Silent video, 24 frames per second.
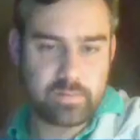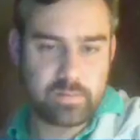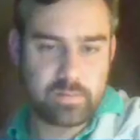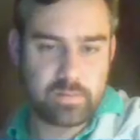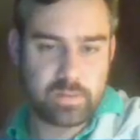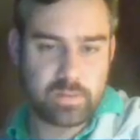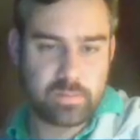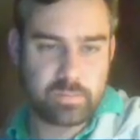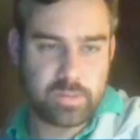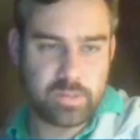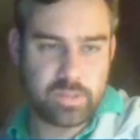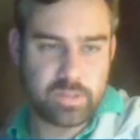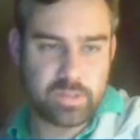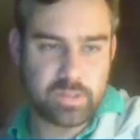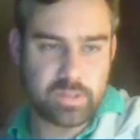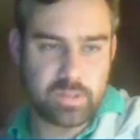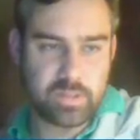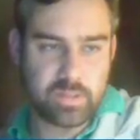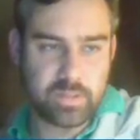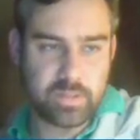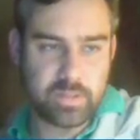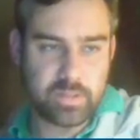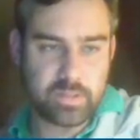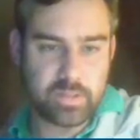I'll pitch
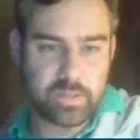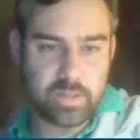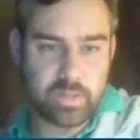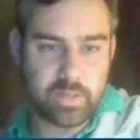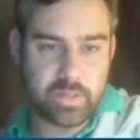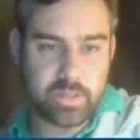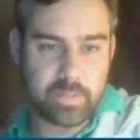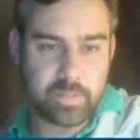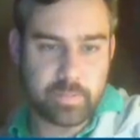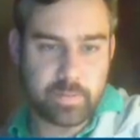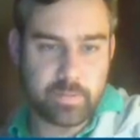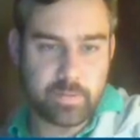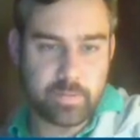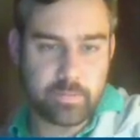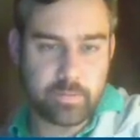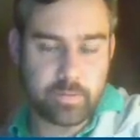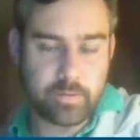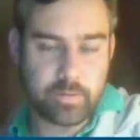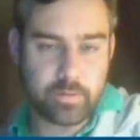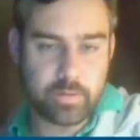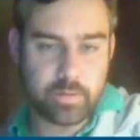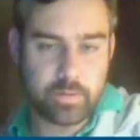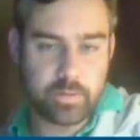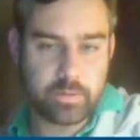Scalding Tarn. That might be
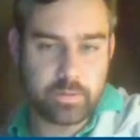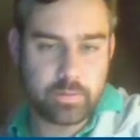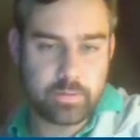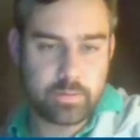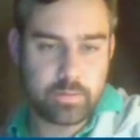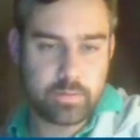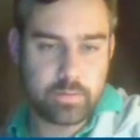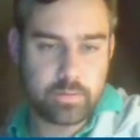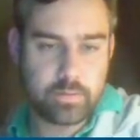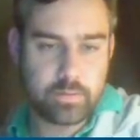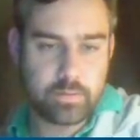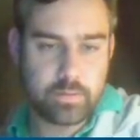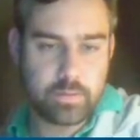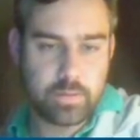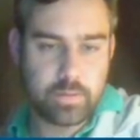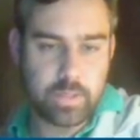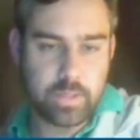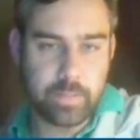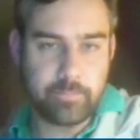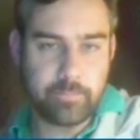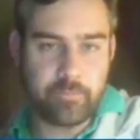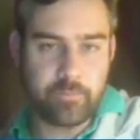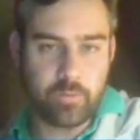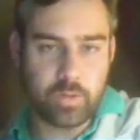wrong. I'm
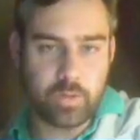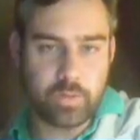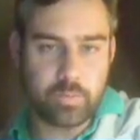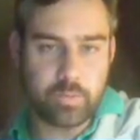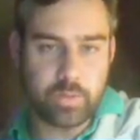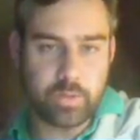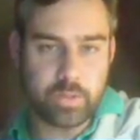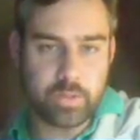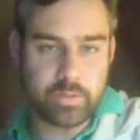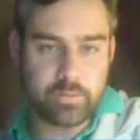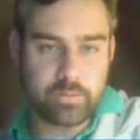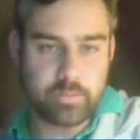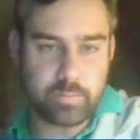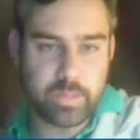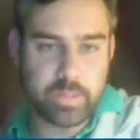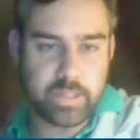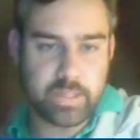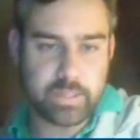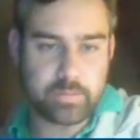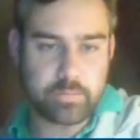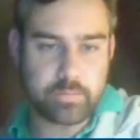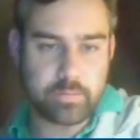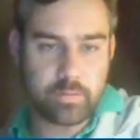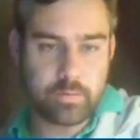fully willing to admit
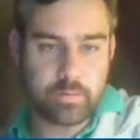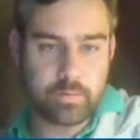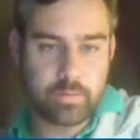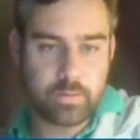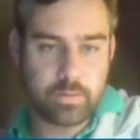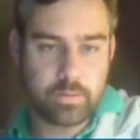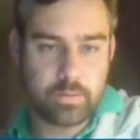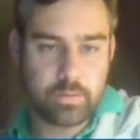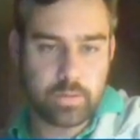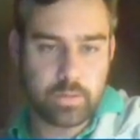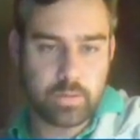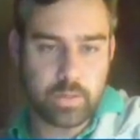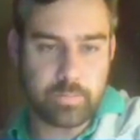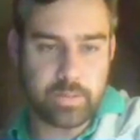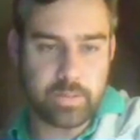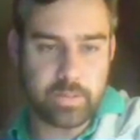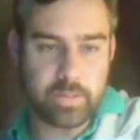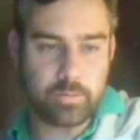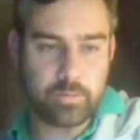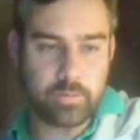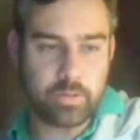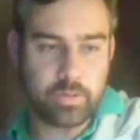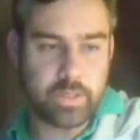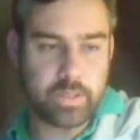that's wrong. I mean, I'm
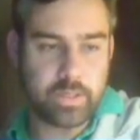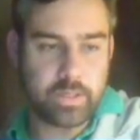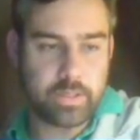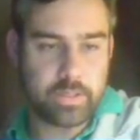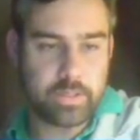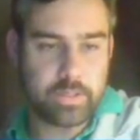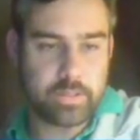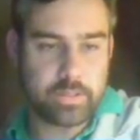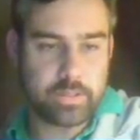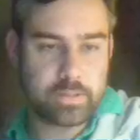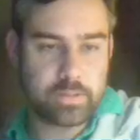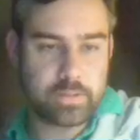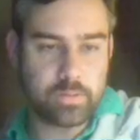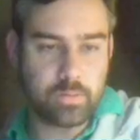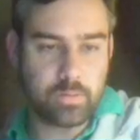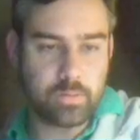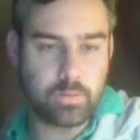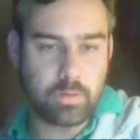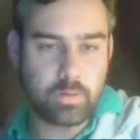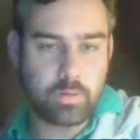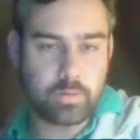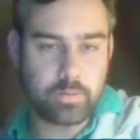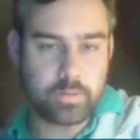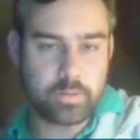looking at this so
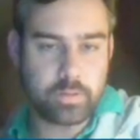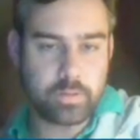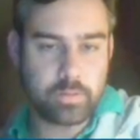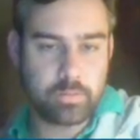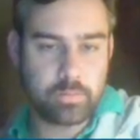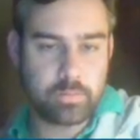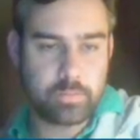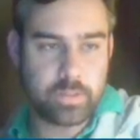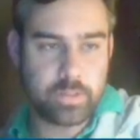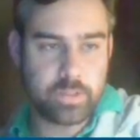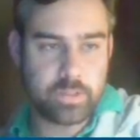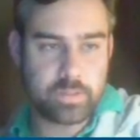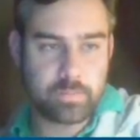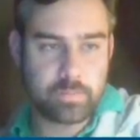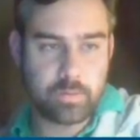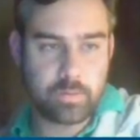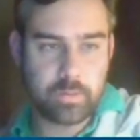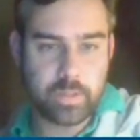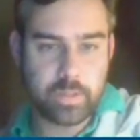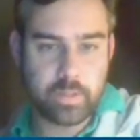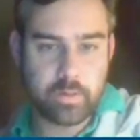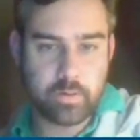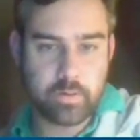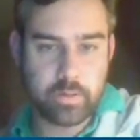long term that it's probably
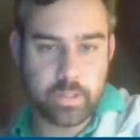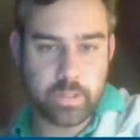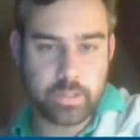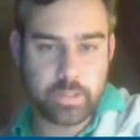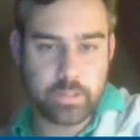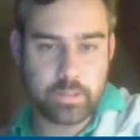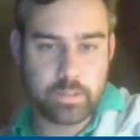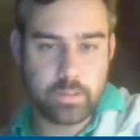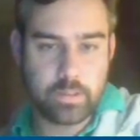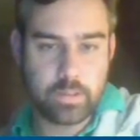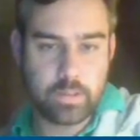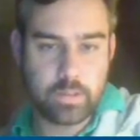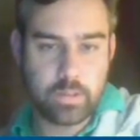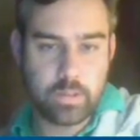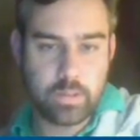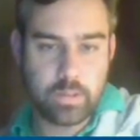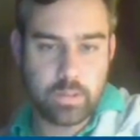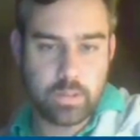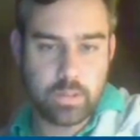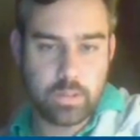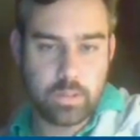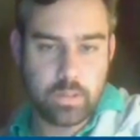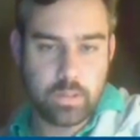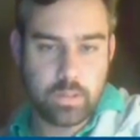incorrect.
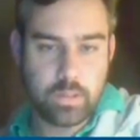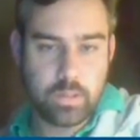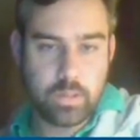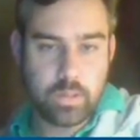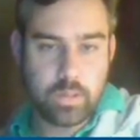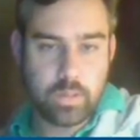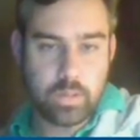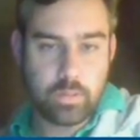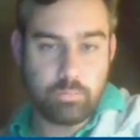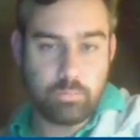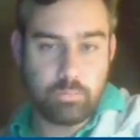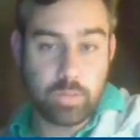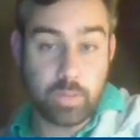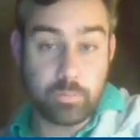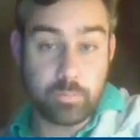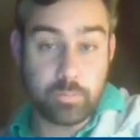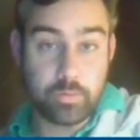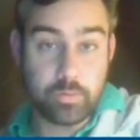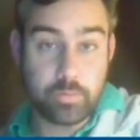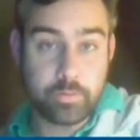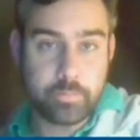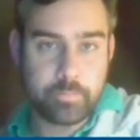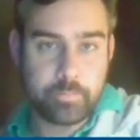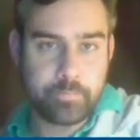Blood
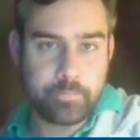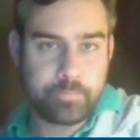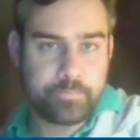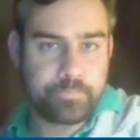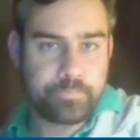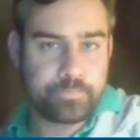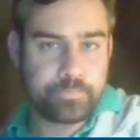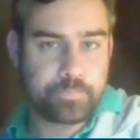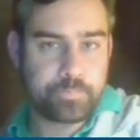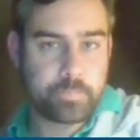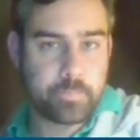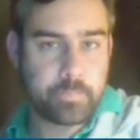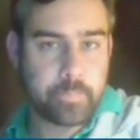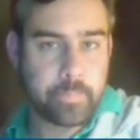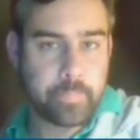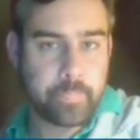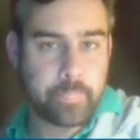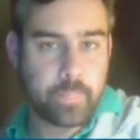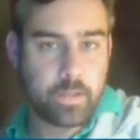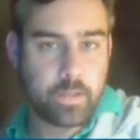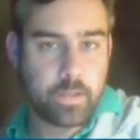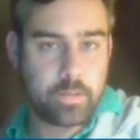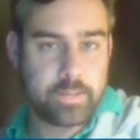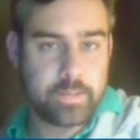Moon.
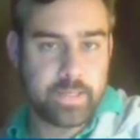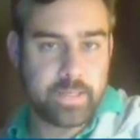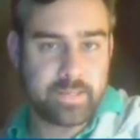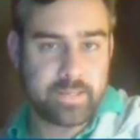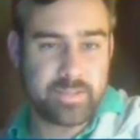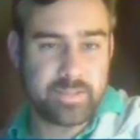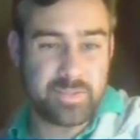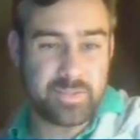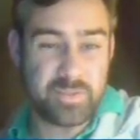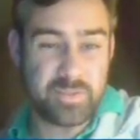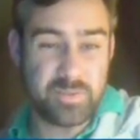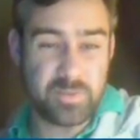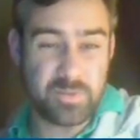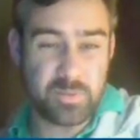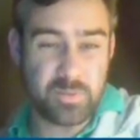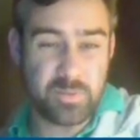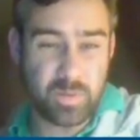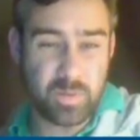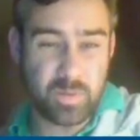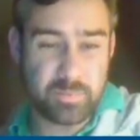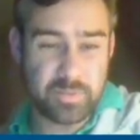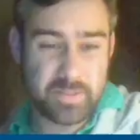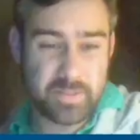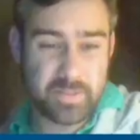Down to 2
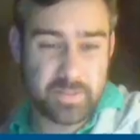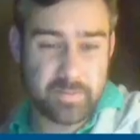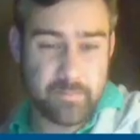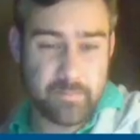swamps.